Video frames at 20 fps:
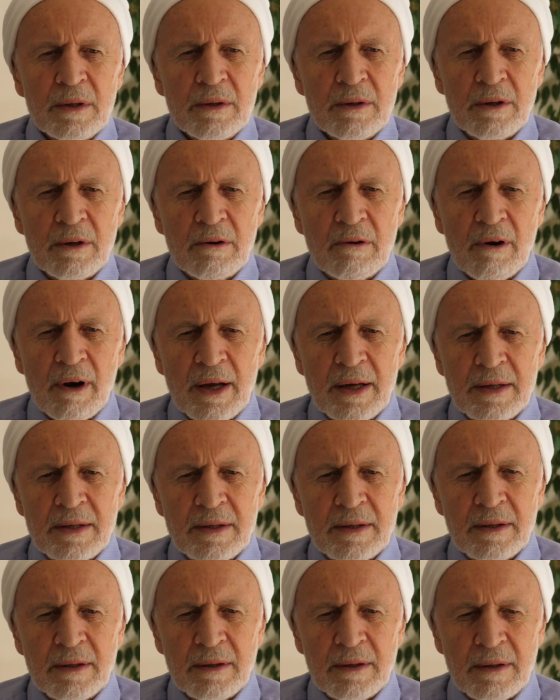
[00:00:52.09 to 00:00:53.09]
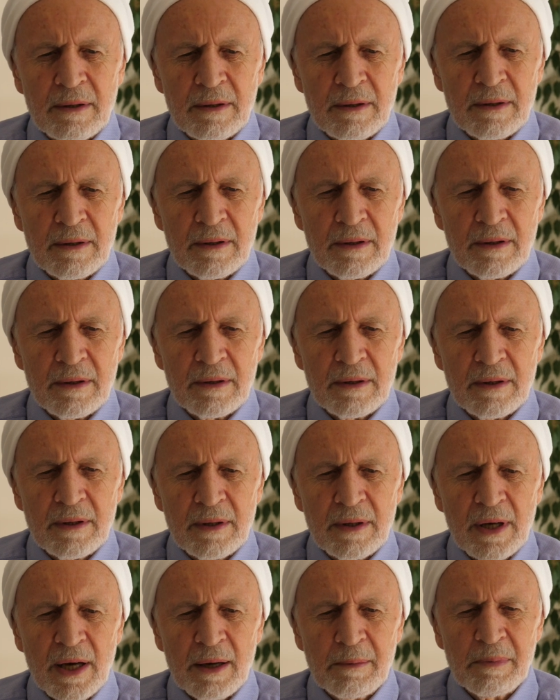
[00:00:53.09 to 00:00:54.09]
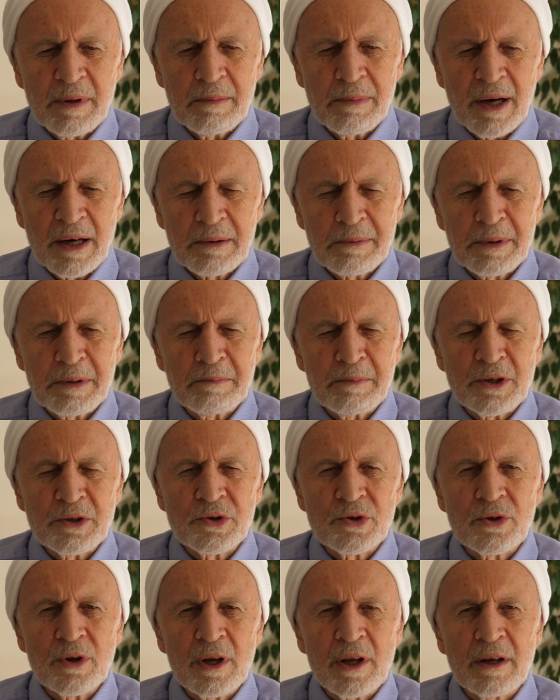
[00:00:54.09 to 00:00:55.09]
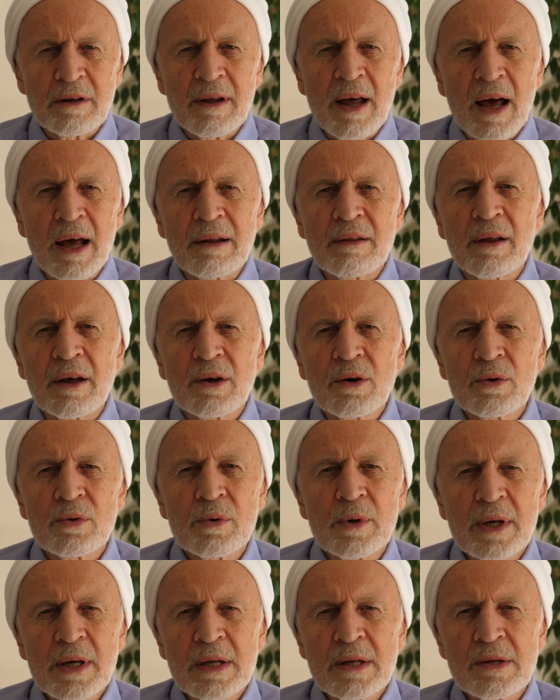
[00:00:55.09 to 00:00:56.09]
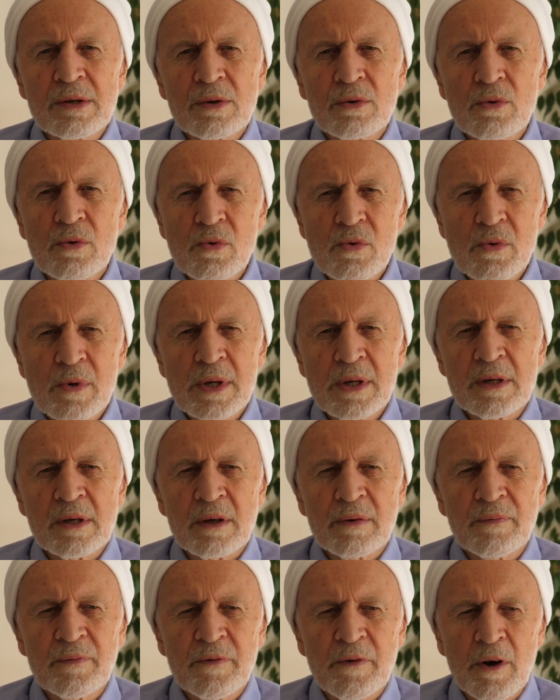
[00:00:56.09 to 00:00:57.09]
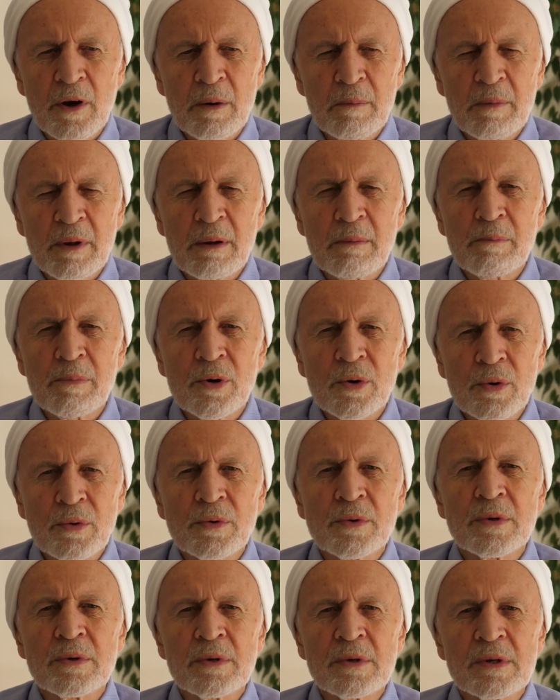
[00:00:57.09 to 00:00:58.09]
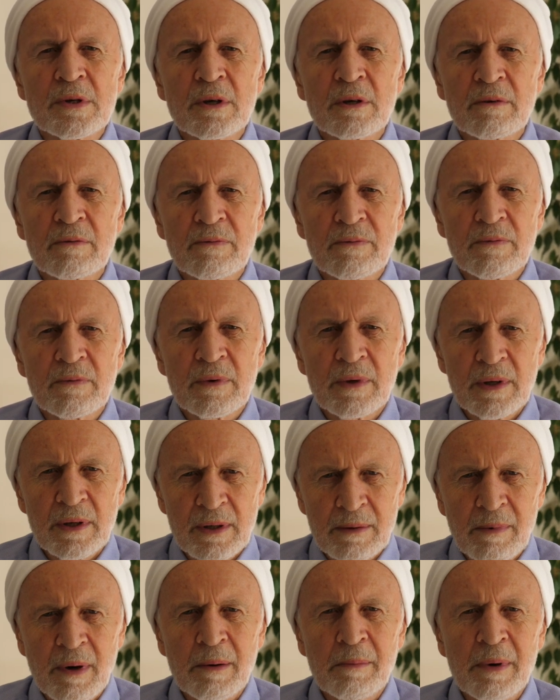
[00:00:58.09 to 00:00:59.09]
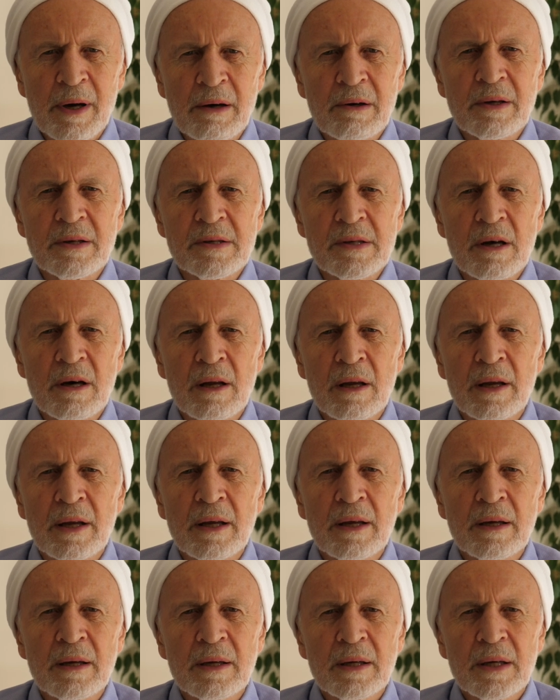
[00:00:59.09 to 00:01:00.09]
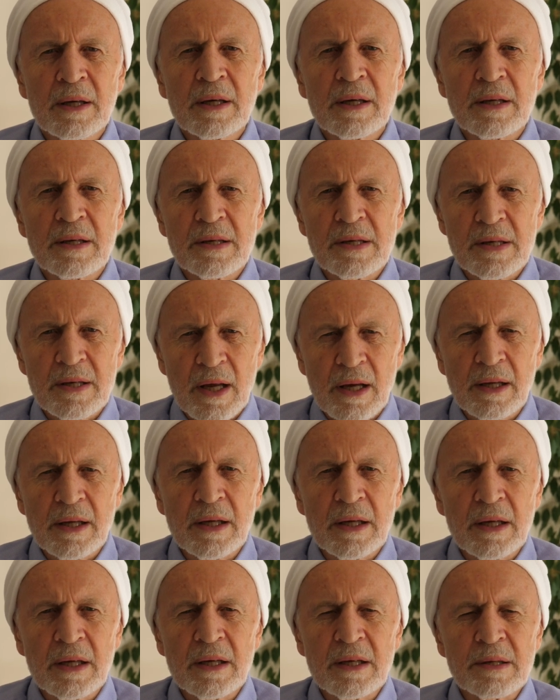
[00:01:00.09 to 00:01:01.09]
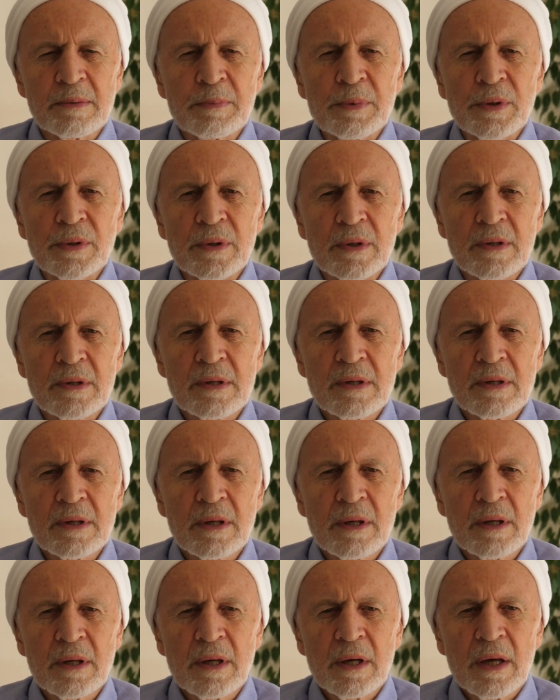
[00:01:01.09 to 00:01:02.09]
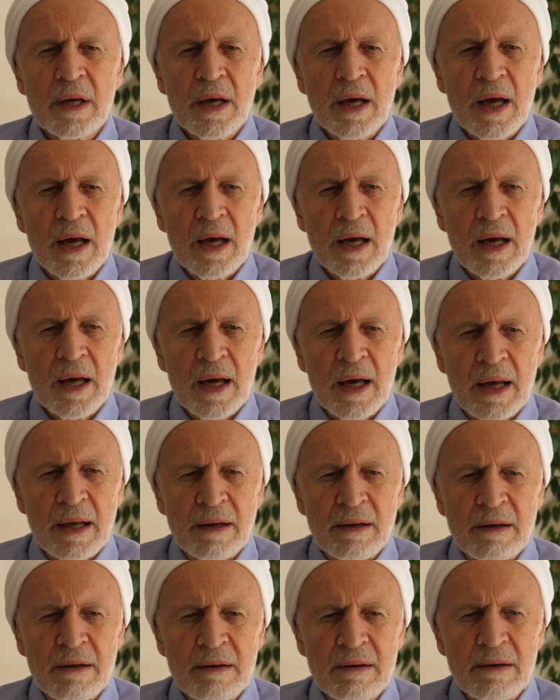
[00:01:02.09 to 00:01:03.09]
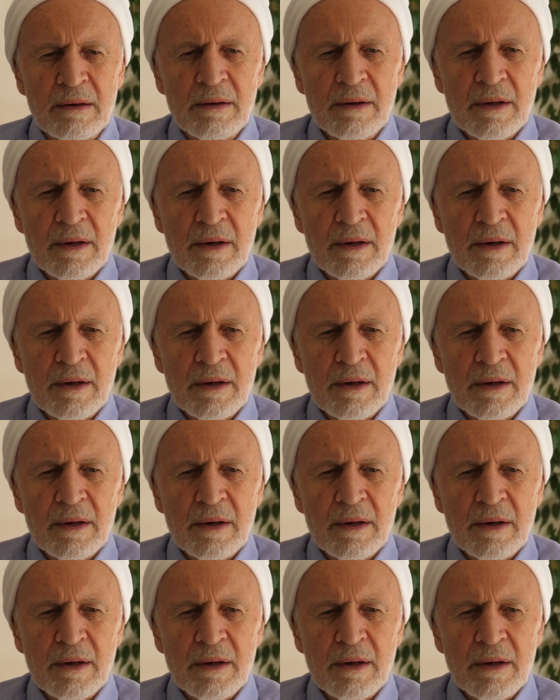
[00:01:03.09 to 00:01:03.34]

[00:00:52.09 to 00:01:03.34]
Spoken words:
the great Habib Ahmed Mashur al-Haddad, they always confirmed the importance of Imam al-Ghazali and studying his books. And